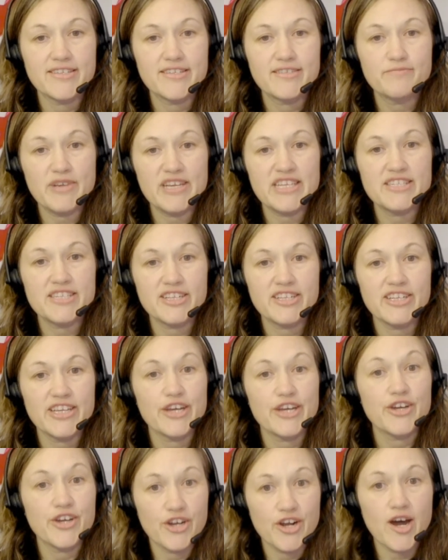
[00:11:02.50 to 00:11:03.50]
basically a
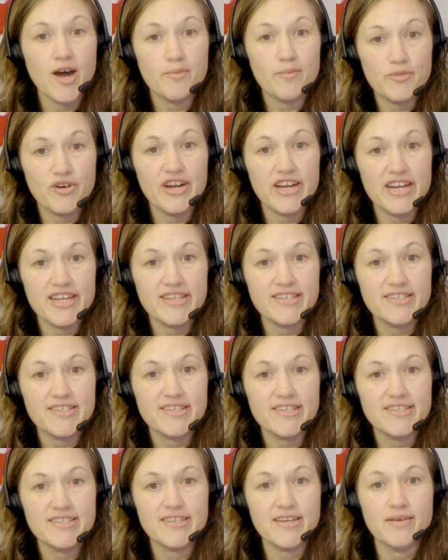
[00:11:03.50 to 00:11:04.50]
good operating
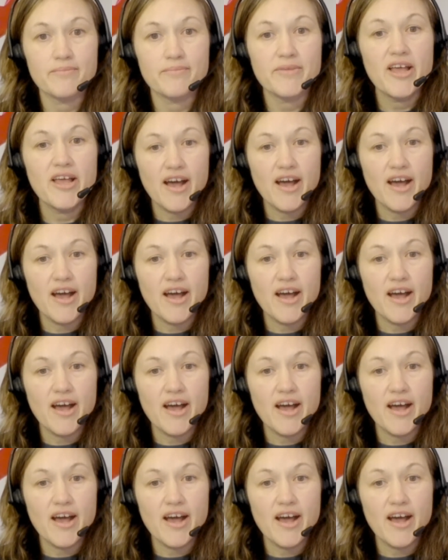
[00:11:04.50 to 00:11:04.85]
system.